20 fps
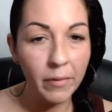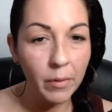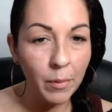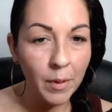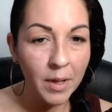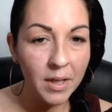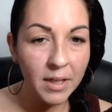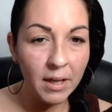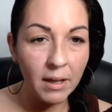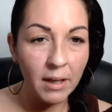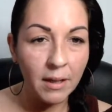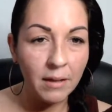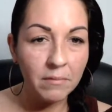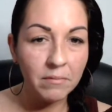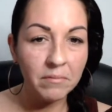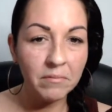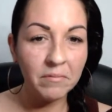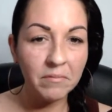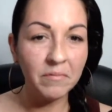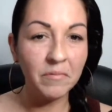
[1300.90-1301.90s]
you want to take it.
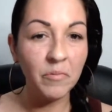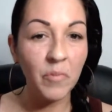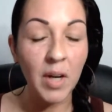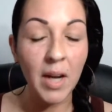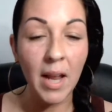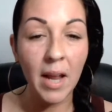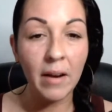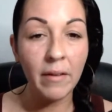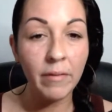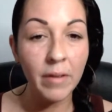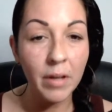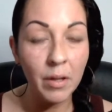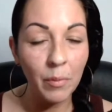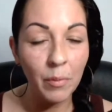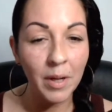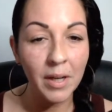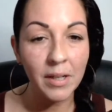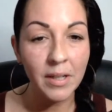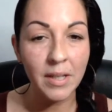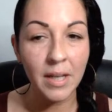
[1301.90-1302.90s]
Whenever you
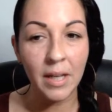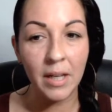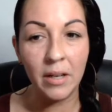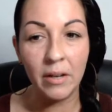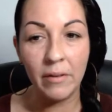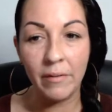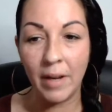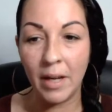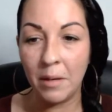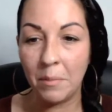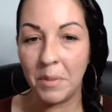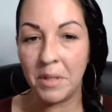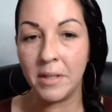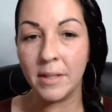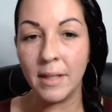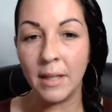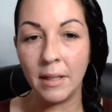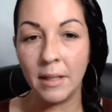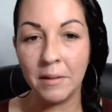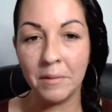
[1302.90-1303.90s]
want to take your vitamin
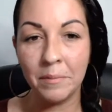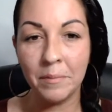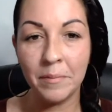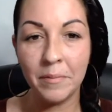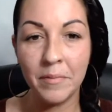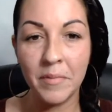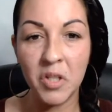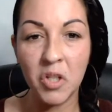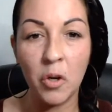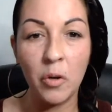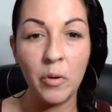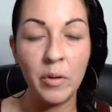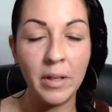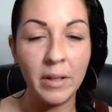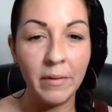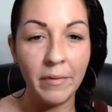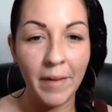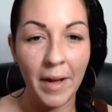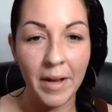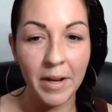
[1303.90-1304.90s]
C. Totally
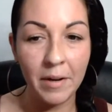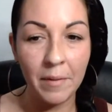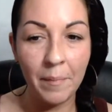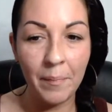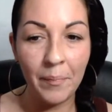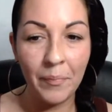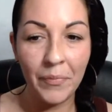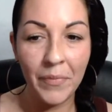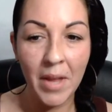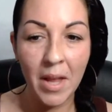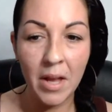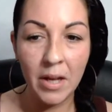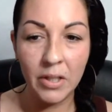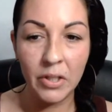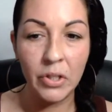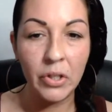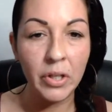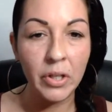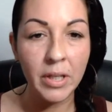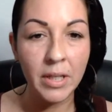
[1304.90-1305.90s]
fine.
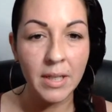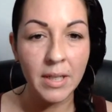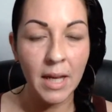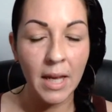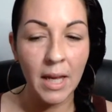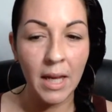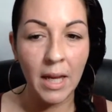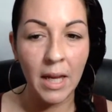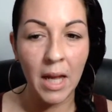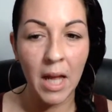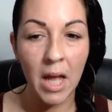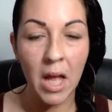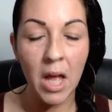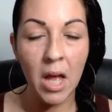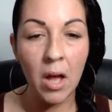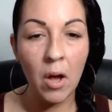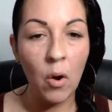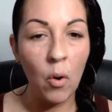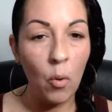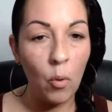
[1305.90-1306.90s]
So you can take
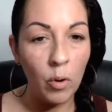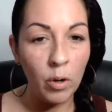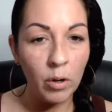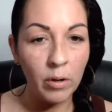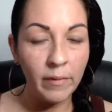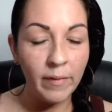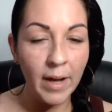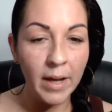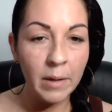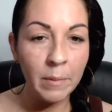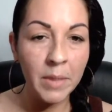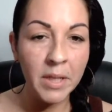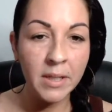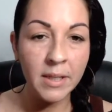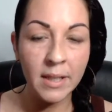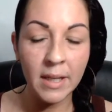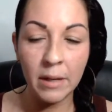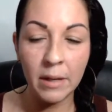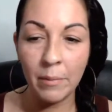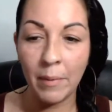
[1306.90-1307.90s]
oral vitamin
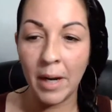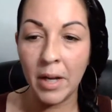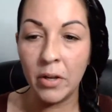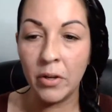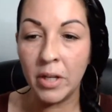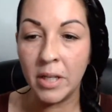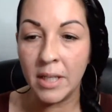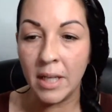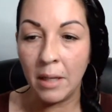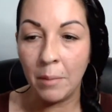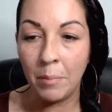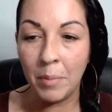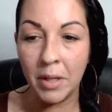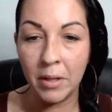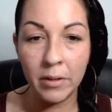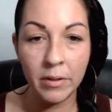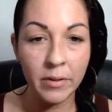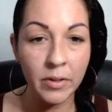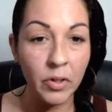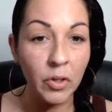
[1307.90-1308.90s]
C, right? You can take
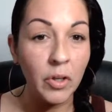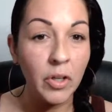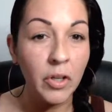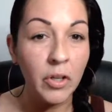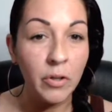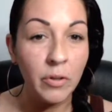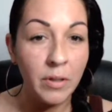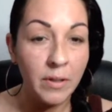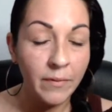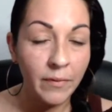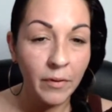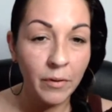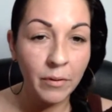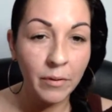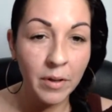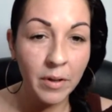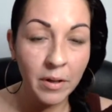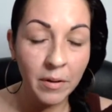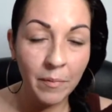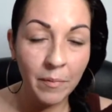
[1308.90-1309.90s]
pills. You can use
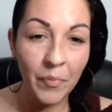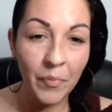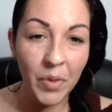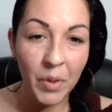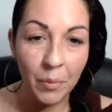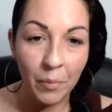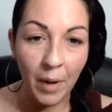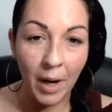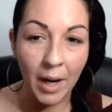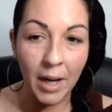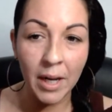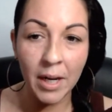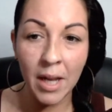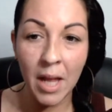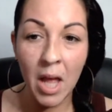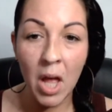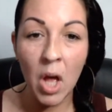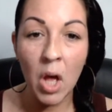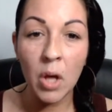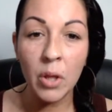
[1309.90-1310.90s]
food, right?
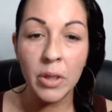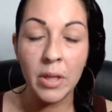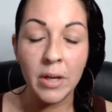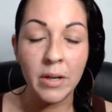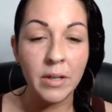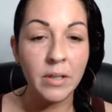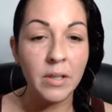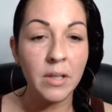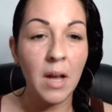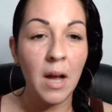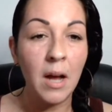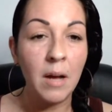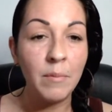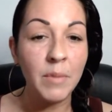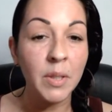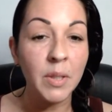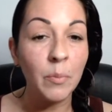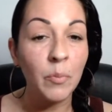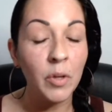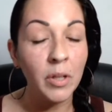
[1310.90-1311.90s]
There's
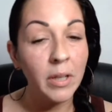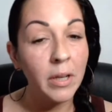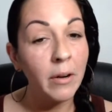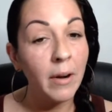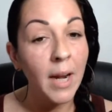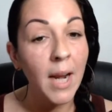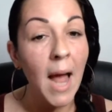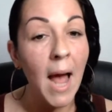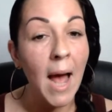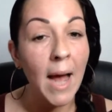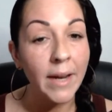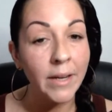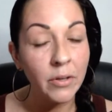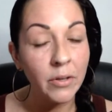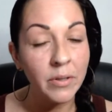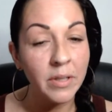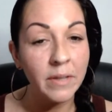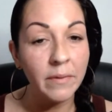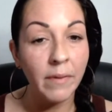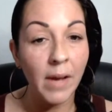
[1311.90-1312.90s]
some really great high
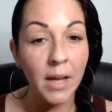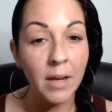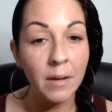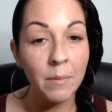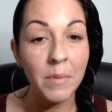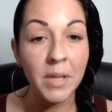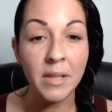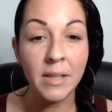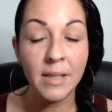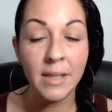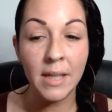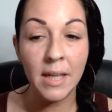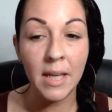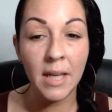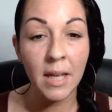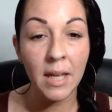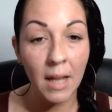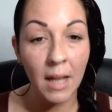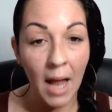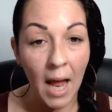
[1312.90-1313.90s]
dose vitamin
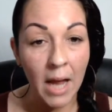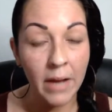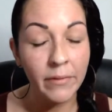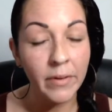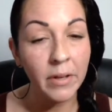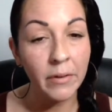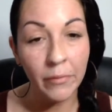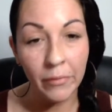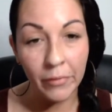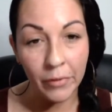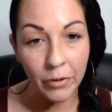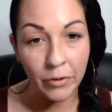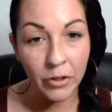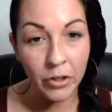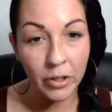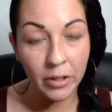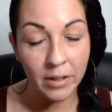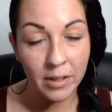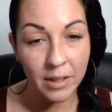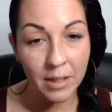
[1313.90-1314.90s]
C IV
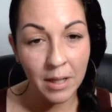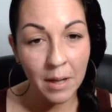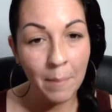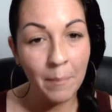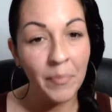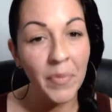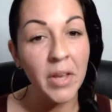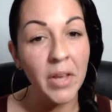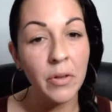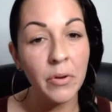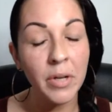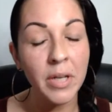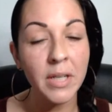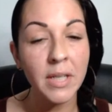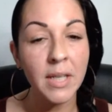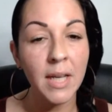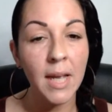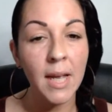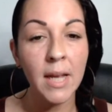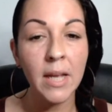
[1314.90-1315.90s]
infusions that you can
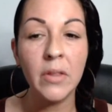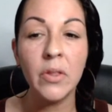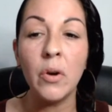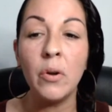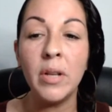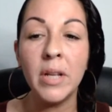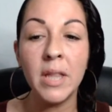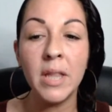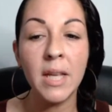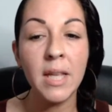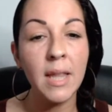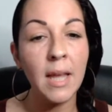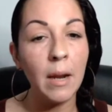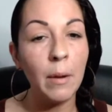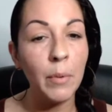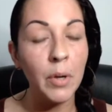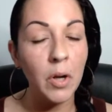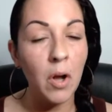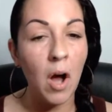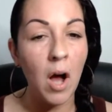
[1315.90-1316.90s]
take. The only thing that I
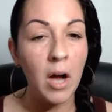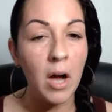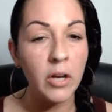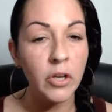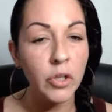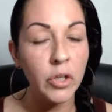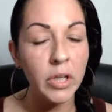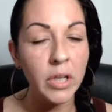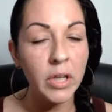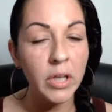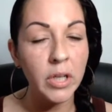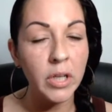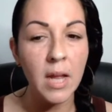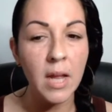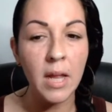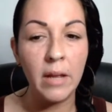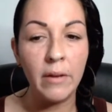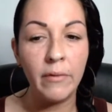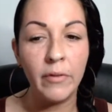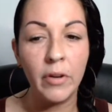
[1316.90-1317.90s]
would caution
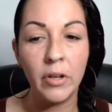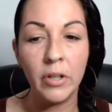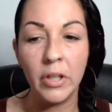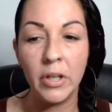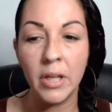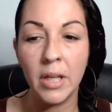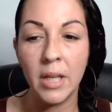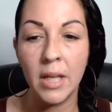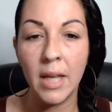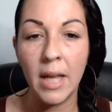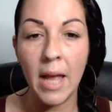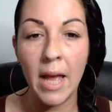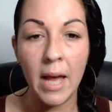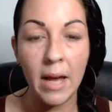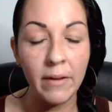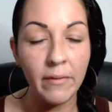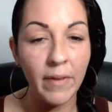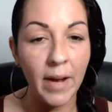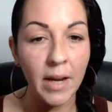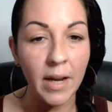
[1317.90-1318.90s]
if you're looking
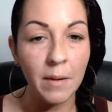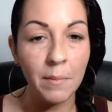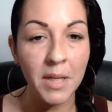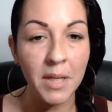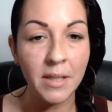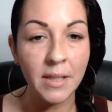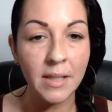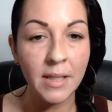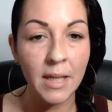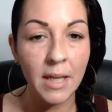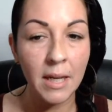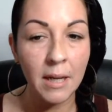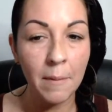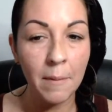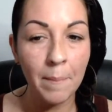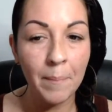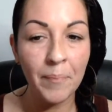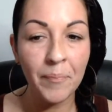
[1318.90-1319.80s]
at vitamin C,